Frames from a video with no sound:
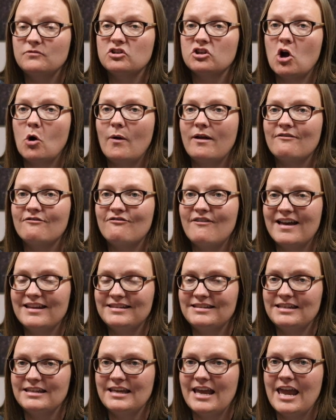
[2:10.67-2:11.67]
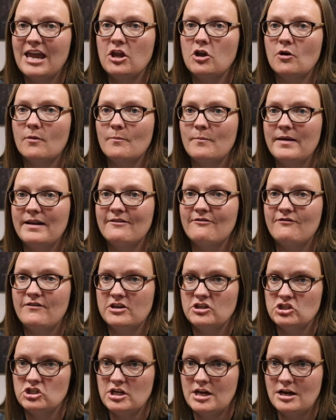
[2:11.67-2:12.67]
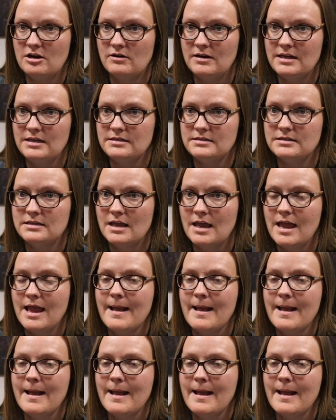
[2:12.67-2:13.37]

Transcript: to go investigate your beneficiaries